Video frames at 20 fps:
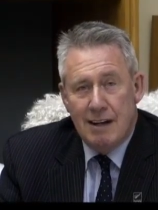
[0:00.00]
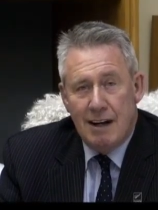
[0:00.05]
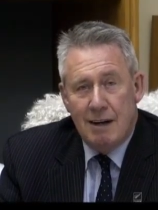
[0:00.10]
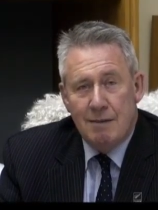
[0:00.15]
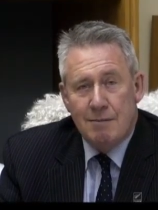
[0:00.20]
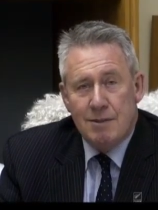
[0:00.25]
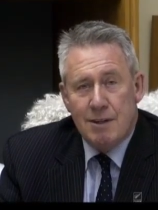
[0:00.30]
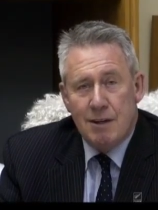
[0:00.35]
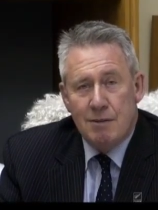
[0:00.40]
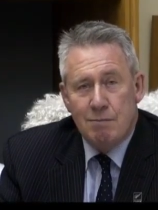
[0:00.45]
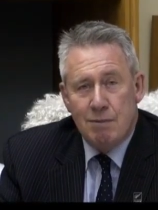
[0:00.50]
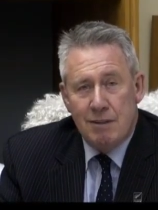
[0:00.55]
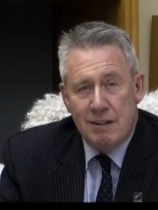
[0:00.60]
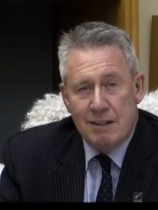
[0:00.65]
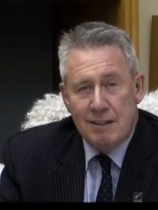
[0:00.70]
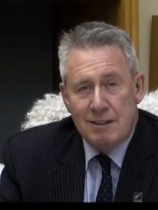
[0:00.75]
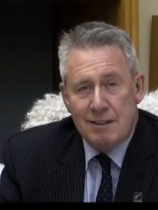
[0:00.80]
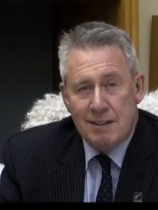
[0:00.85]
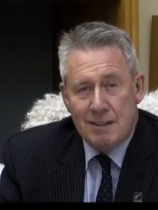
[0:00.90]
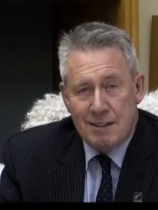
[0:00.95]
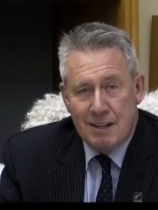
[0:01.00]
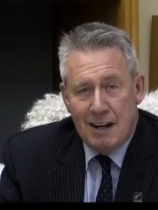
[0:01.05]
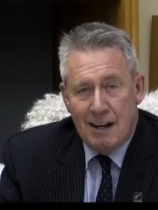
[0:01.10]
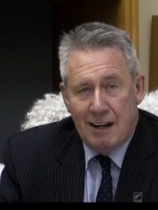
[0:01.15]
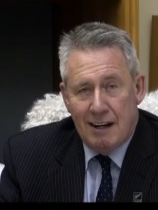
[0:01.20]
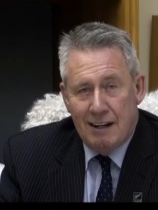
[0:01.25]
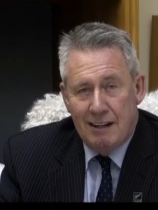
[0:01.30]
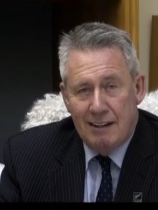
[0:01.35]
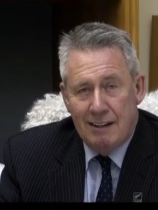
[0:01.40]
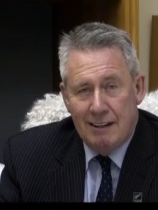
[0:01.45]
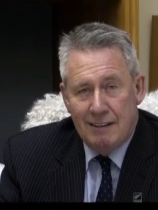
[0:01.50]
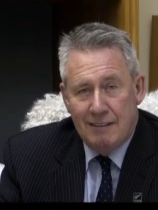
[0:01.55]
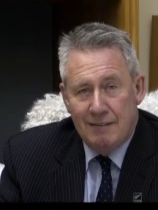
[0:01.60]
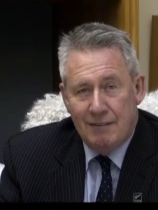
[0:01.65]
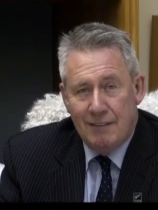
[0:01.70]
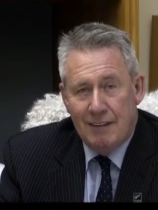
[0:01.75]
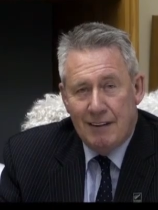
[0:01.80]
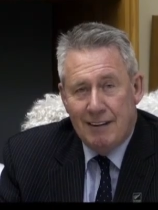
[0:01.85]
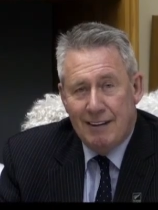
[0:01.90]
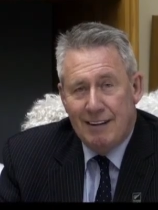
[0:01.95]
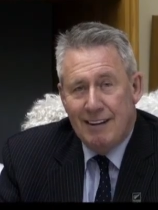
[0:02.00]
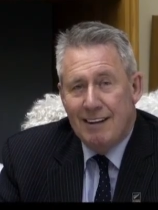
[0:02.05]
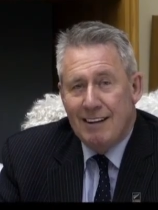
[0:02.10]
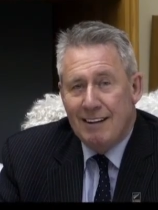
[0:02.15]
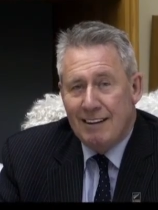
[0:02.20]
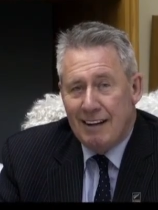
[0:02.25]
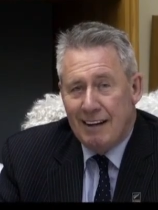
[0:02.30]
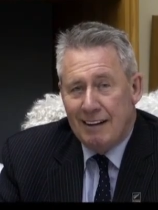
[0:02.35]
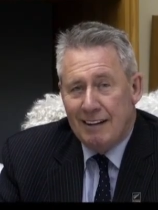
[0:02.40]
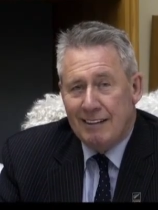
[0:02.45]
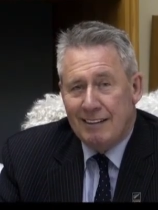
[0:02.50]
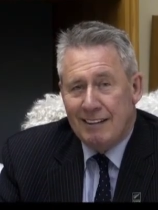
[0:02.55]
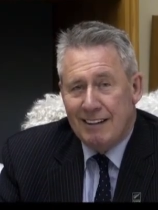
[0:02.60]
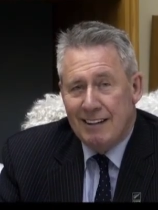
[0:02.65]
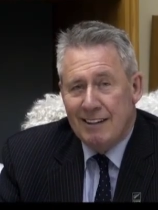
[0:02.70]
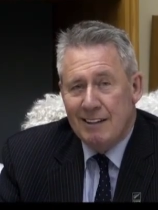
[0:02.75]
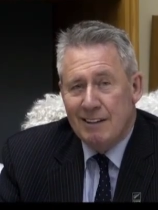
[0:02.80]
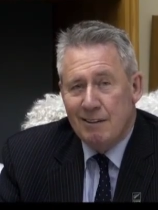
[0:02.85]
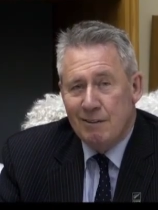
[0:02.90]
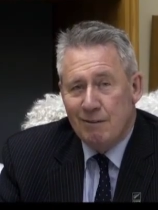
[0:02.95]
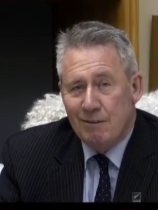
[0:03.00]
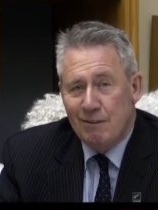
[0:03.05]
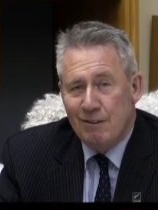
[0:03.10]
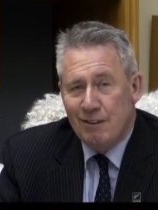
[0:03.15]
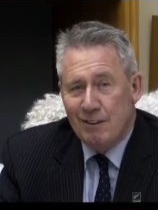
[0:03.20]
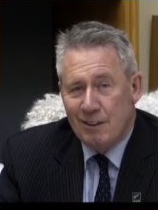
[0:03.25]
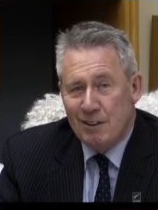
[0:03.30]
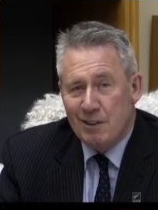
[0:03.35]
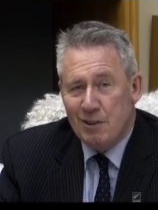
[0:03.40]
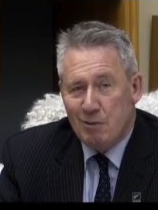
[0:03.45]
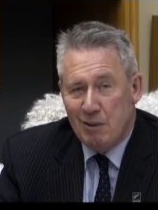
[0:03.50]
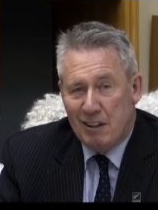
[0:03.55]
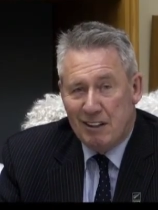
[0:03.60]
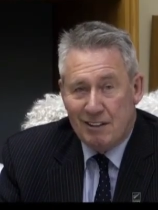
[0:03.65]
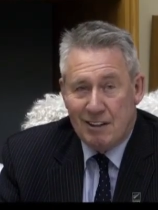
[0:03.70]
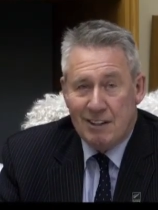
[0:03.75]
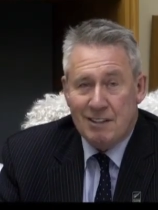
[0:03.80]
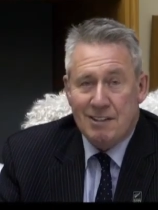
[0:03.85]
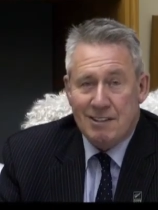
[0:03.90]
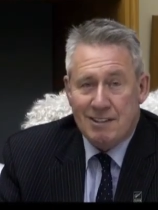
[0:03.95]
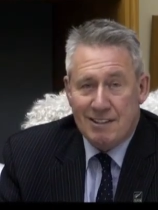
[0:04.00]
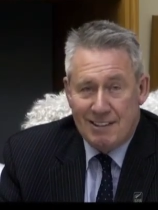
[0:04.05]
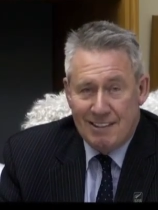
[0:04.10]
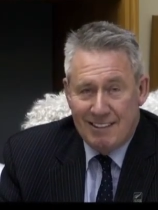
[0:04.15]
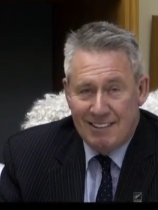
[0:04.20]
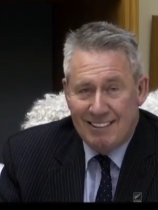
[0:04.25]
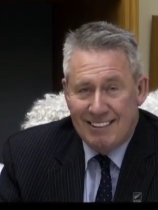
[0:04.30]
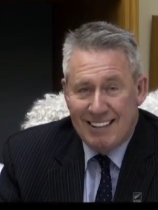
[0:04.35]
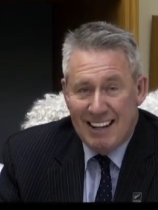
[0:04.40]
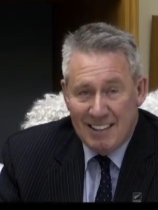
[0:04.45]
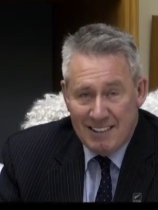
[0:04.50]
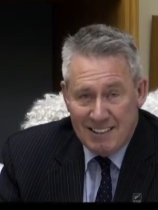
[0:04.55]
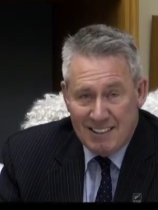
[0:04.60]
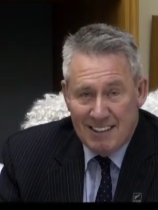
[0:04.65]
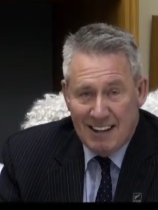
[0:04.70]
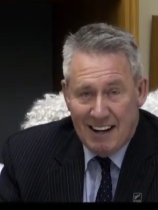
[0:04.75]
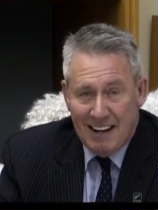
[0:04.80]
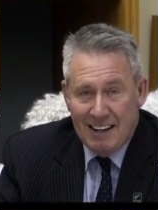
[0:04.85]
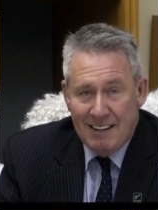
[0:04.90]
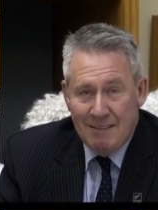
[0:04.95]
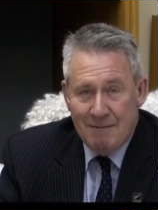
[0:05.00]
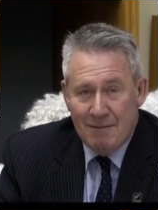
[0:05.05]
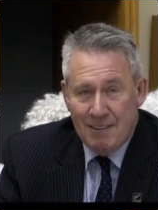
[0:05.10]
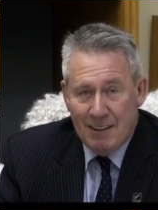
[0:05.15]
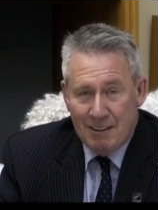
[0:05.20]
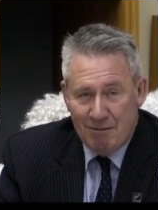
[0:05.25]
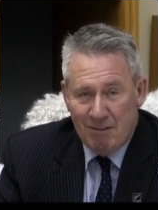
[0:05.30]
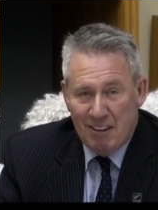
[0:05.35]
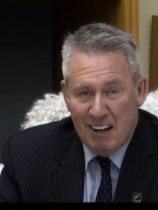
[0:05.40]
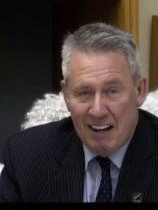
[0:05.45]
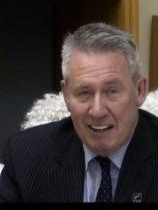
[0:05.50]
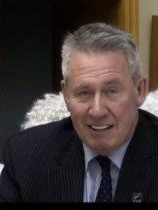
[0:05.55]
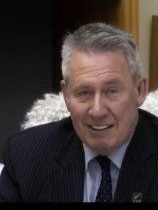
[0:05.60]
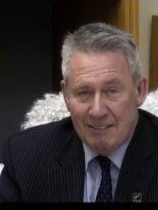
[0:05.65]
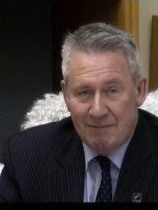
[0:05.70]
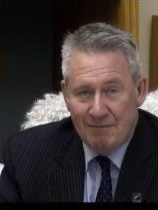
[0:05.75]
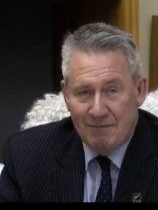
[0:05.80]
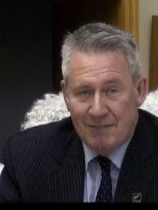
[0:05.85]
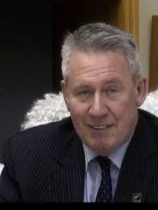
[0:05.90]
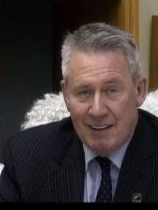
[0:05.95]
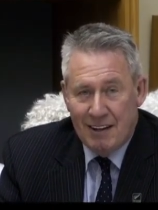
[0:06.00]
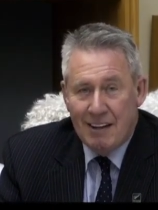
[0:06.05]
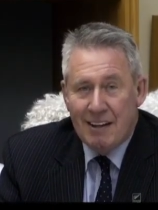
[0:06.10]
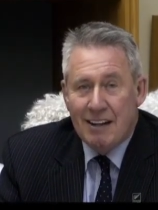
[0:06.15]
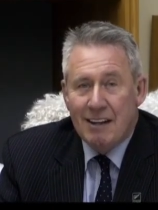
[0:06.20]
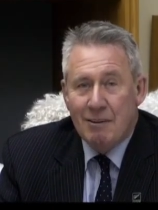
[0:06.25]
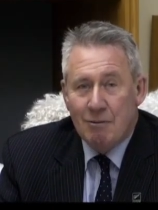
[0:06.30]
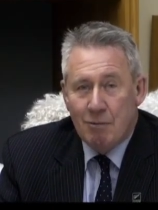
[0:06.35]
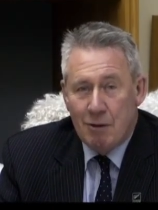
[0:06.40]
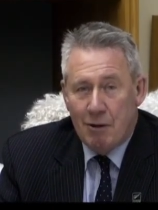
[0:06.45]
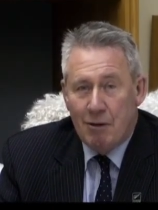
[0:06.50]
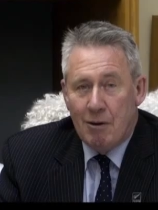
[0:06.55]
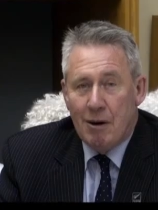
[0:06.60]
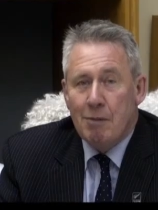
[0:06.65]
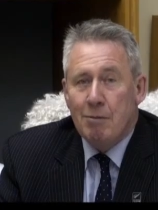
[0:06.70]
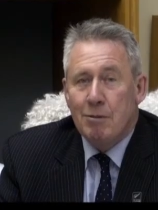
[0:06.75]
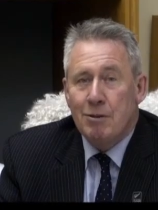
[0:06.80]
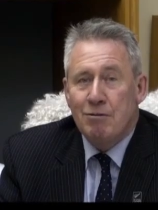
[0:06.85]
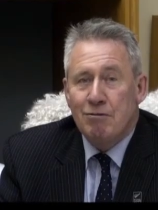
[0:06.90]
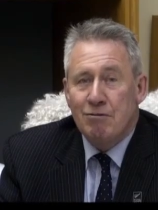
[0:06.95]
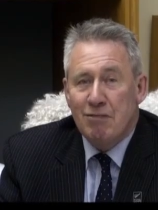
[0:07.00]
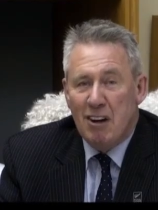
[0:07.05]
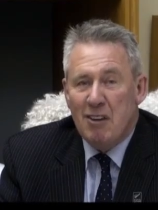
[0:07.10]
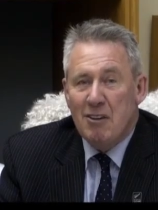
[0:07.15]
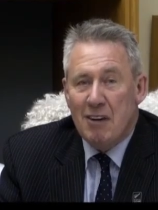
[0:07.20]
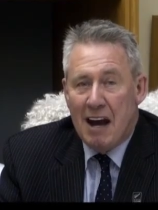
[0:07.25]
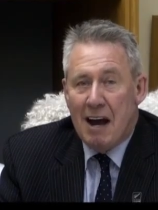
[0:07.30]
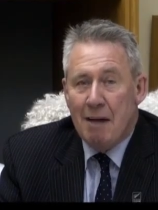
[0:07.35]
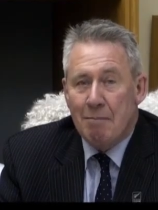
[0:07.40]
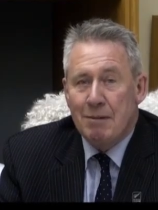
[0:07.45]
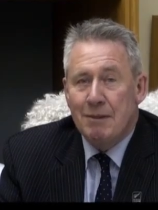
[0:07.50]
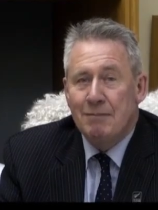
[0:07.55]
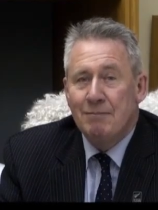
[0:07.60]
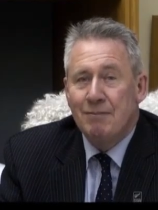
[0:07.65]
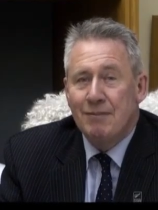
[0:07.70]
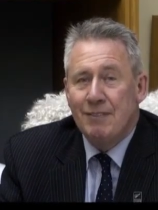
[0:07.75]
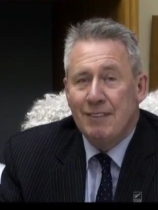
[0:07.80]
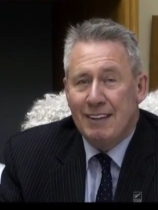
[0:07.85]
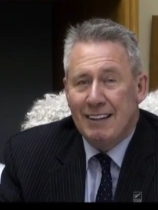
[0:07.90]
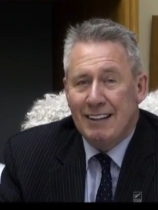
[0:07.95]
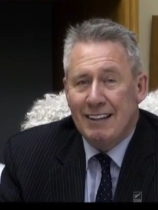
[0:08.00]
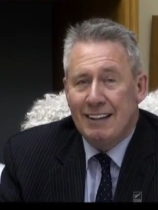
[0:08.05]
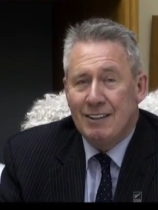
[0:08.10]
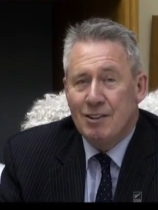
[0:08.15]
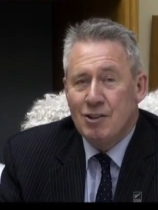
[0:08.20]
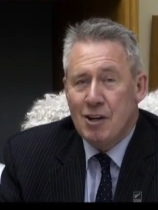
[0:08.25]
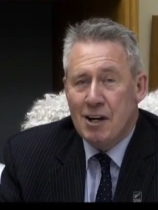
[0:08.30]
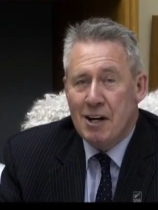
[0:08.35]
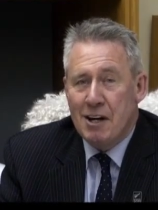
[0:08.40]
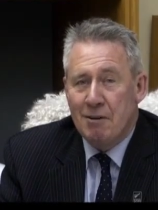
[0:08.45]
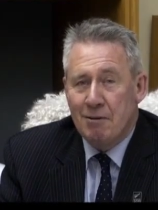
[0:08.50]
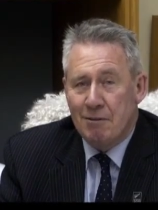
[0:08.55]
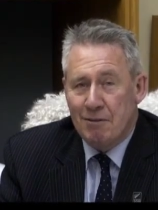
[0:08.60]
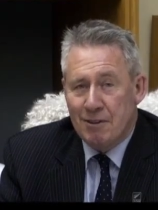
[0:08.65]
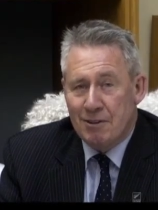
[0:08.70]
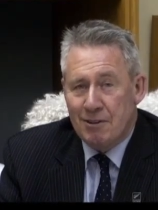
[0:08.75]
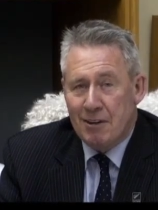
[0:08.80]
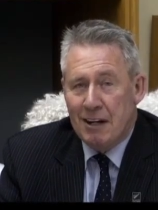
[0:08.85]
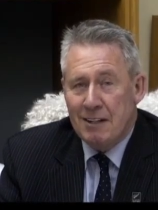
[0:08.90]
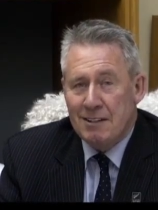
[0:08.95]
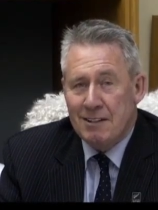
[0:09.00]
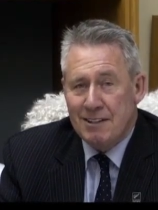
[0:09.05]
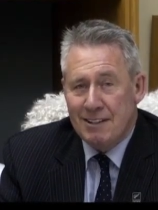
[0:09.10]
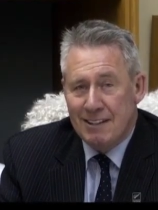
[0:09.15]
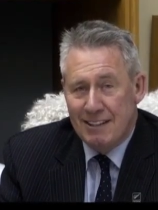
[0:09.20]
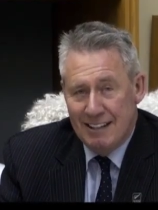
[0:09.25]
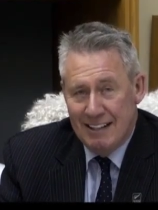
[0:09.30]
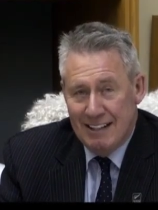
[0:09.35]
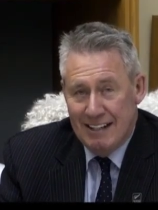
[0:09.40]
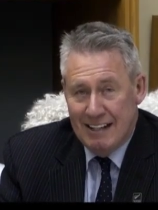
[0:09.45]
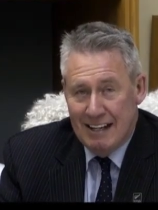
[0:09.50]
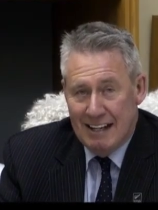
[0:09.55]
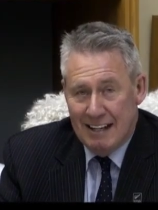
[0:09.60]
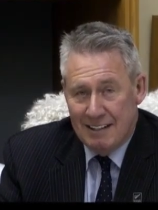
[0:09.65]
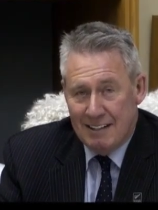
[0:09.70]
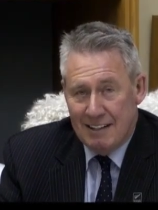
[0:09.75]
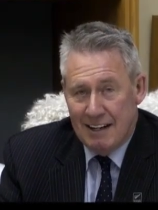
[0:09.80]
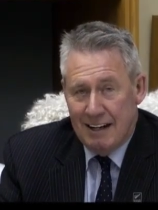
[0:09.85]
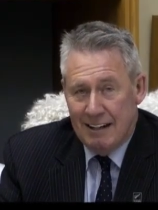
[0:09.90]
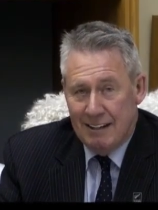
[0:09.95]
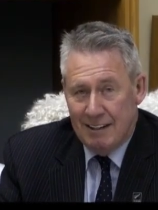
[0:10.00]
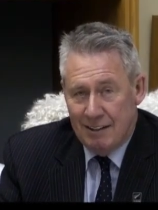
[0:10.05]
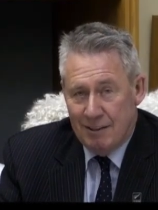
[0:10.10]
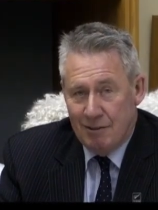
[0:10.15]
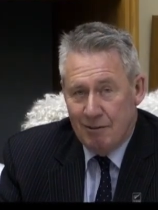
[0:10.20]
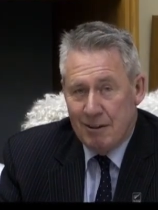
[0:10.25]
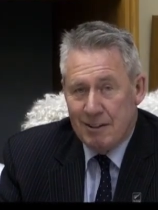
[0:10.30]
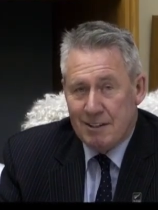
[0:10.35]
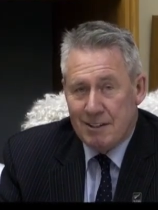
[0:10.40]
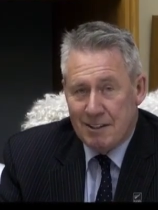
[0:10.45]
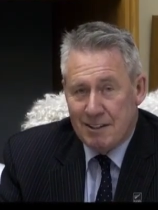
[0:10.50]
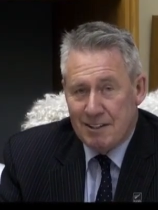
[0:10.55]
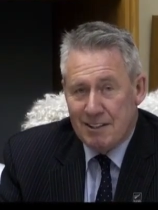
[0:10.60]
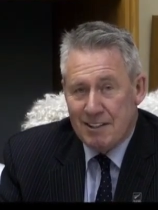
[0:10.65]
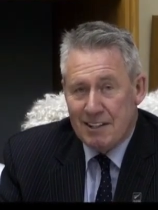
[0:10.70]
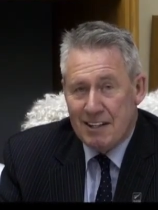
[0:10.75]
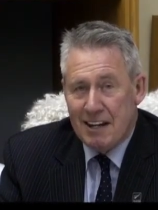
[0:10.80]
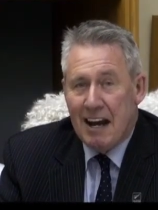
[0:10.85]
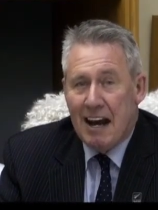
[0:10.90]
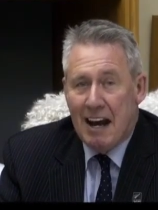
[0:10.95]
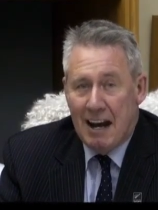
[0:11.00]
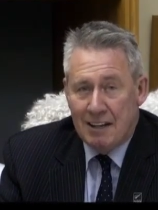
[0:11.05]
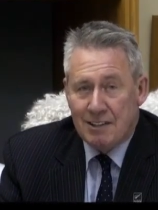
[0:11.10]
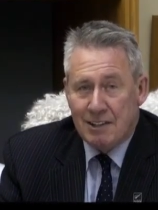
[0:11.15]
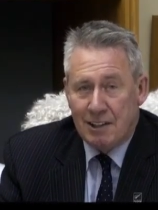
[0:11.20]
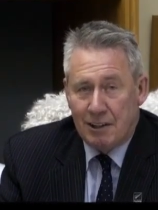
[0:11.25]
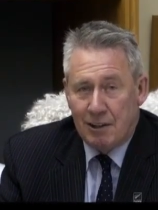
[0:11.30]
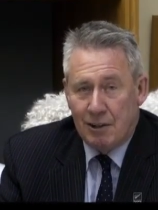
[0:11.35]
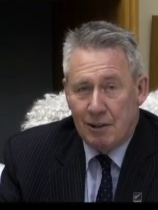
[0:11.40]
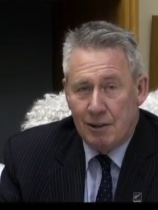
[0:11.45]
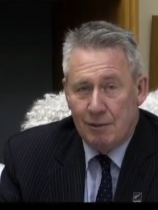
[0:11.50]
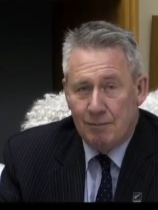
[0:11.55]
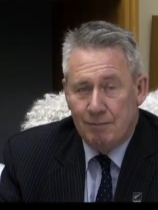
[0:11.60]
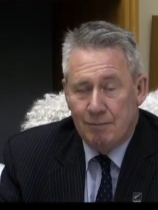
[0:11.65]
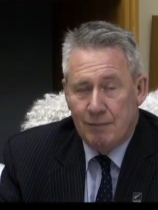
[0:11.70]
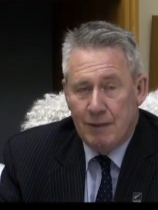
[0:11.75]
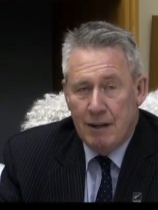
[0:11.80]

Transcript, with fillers: I'm so pleased to say that at the end of this week, just yesterday in fact, we were able to phone up the chair of the trust and say that the residents are secure